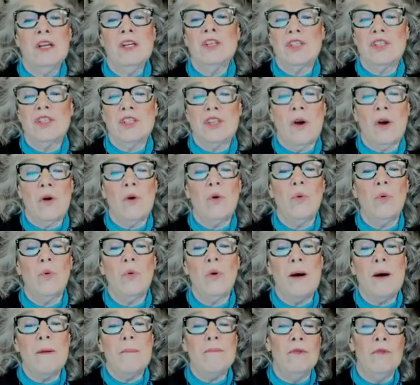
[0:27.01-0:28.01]

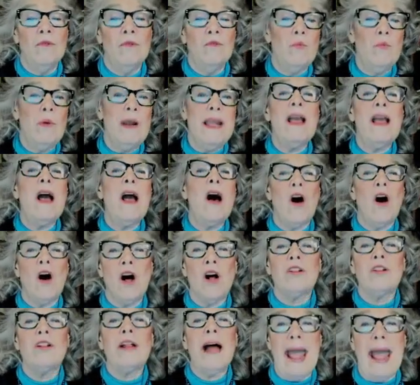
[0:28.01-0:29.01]
So we
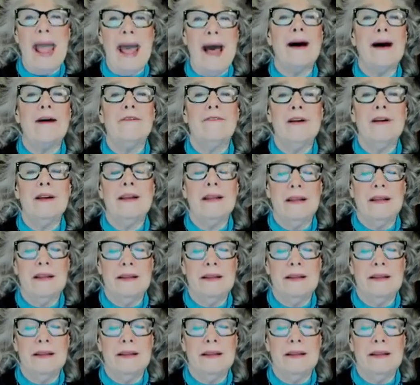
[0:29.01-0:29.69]
all have